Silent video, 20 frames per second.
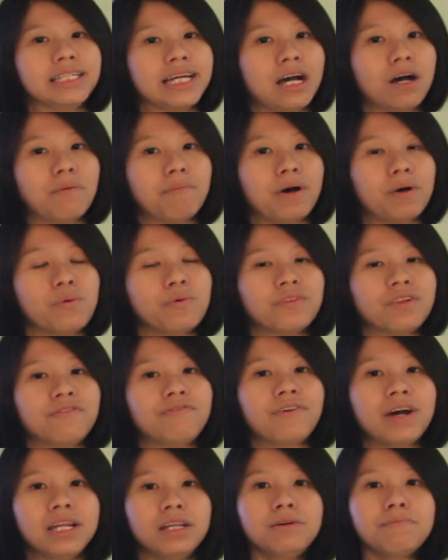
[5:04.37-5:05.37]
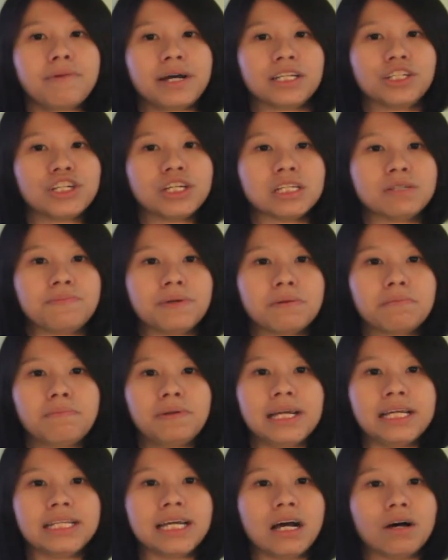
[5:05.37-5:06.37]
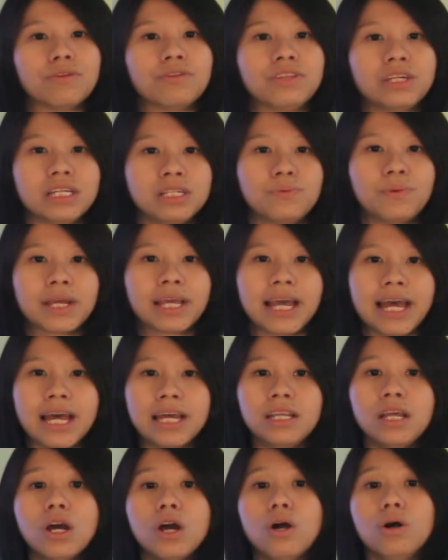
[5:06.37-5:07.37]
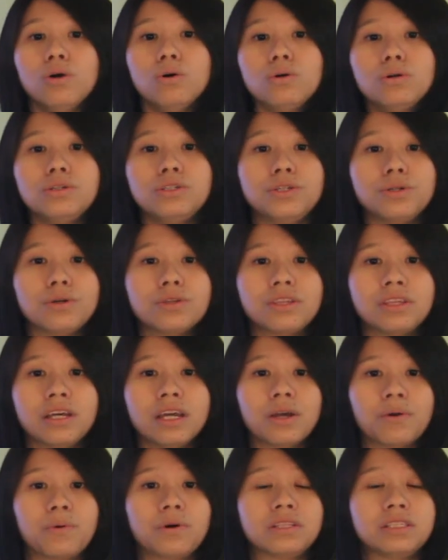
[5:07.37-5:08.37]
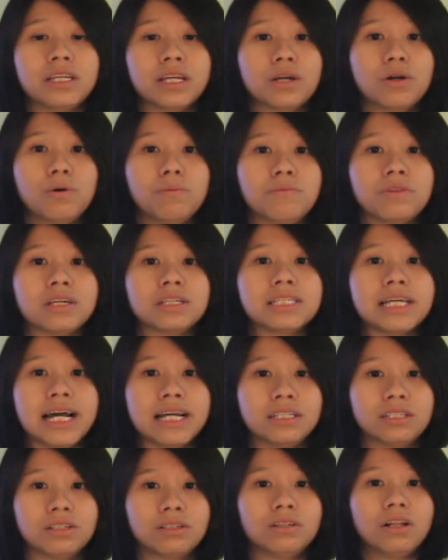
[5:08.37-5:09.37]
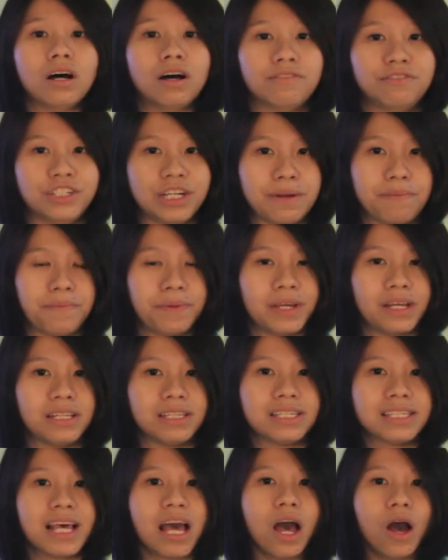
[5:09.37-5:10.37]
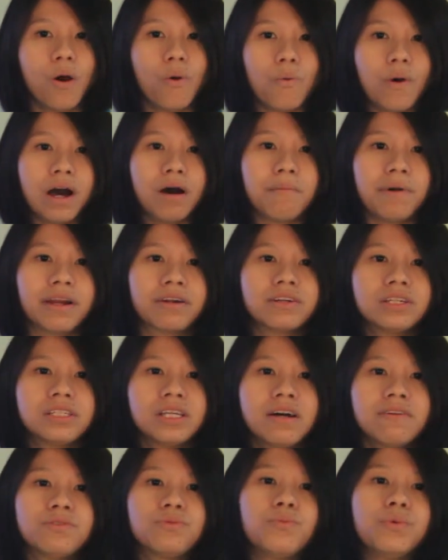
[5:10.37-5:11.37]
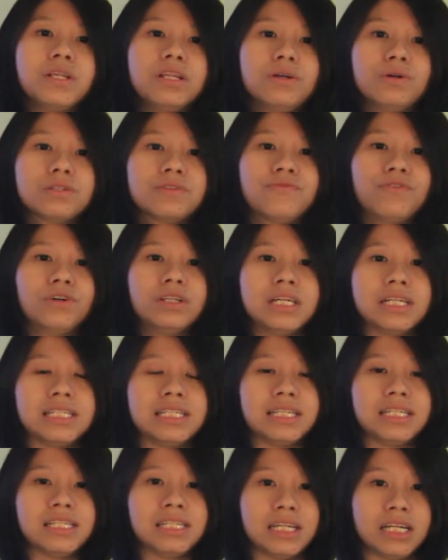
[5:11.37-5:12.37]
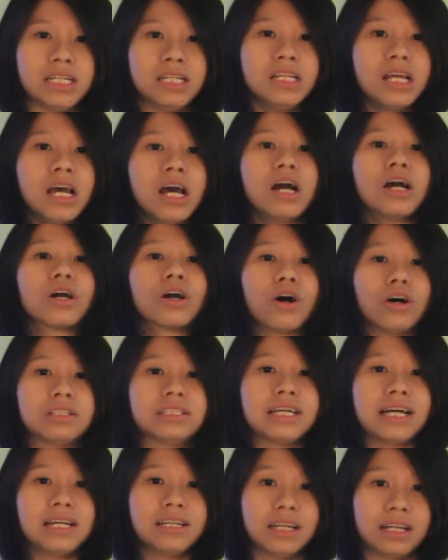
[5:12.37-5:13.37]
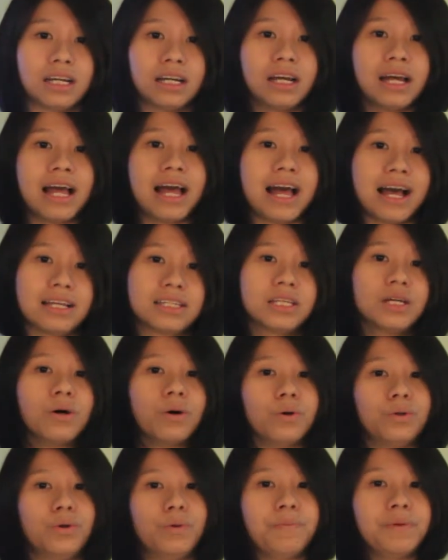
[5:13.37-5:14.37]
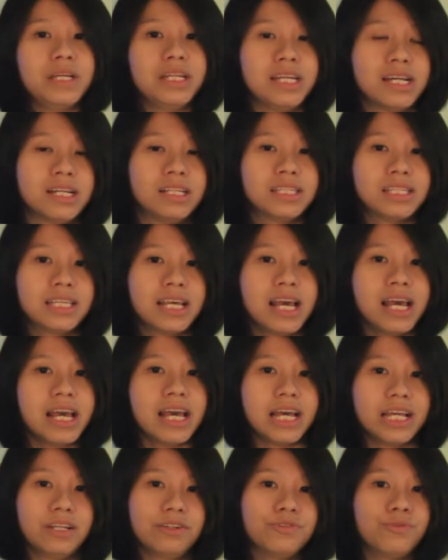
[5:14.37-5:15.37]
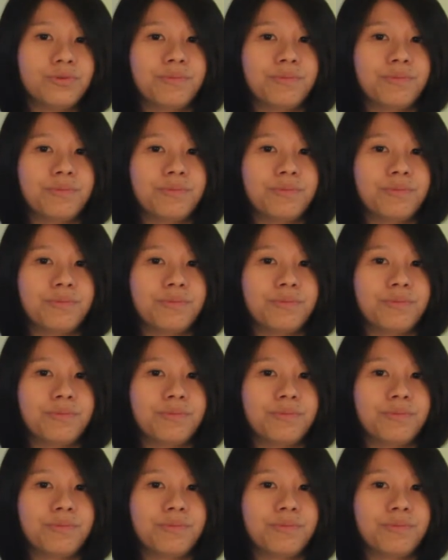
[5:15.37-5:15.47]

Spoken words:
down, but with the final matches being played out this weekend, who do you think will take home the title of champions? Well, Microsoft's Windows Phone assistant, Cortana, has her own opinions. It is